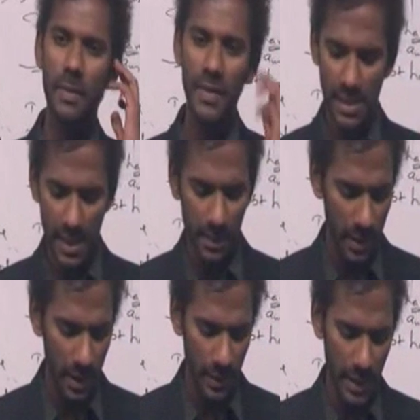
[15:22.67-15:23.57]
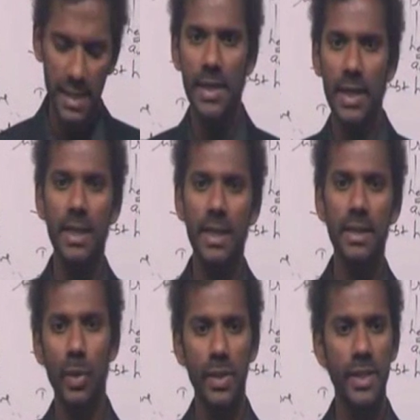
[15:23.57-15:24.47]
help of examples, we can easily recollect
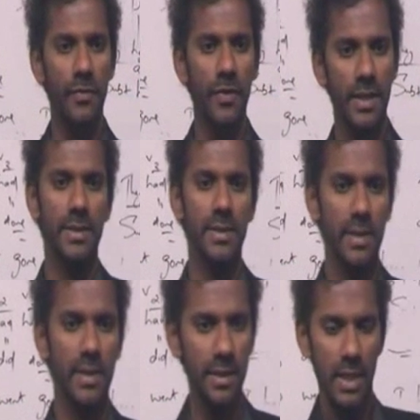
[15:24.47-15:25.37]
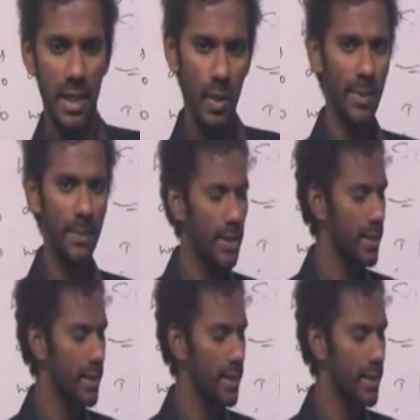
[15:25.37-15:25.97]
the rules in fact. Clear? One more